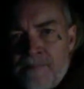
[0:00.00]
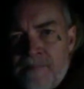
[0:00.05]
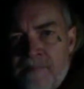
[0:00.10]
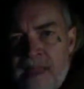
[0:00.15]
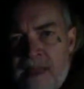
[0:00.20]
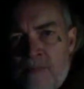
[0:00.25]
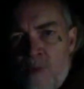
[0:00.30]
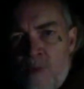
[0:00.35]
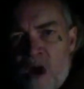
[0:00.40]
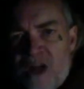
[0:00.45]

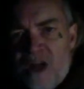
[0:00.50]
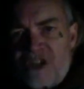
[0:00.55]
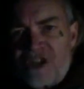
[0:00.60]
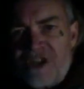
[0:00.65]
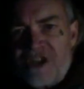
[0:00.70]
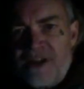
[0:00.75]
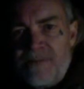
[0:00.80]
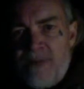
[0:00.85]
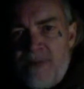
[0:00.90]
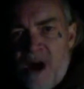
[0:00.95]
that
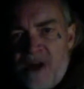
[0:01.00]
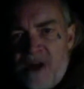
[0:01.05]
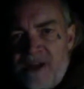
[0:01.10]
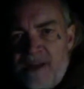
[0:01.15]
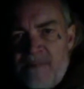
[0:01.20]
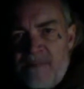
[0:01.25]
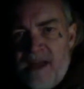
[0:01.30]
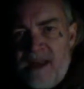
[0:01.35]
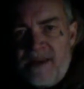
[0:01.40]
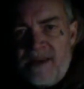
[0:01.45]
Washington
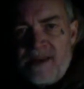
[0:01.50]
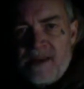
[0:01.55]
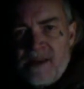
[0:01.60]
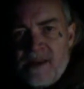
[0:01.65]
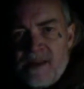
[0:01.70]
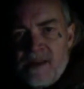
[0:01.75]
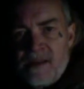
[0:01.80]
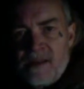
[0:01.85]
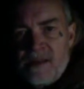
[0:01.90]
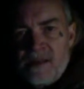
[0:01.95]
Monument,
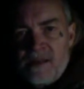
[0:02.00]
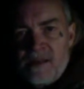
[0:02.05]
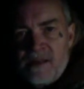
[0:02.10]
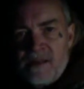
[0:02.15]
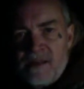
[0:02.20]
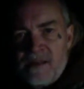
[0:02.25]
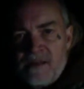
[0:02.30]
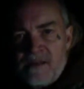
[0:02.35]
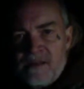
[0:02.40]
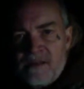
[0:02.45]

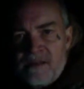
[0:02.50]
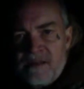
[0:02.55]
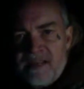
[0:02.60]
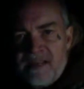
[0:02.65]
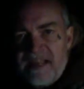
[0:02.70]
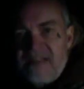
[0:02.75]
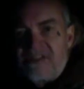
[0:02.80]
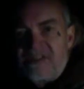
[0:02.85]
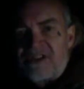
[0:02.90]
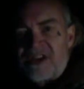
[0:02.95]

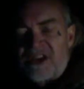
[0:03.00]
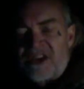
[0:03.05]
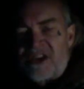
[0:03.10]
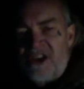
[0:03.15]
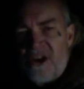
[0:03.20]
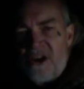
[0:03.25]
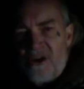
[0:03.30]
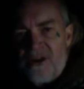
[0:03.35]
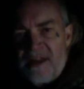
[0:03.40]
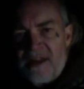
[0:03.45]

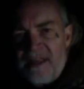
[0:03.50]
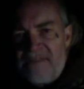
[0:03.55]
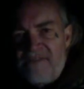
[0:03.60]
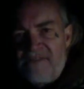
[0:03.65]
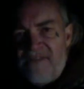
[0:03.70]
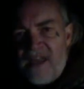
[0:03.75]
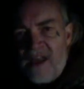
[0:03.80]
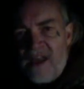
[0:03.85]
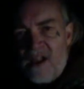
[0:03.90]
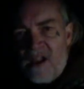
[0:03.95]

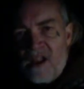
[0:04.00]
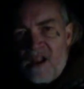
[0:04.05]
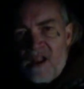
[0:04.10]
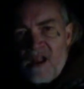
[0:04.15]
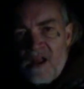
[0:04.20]
Insecurityville.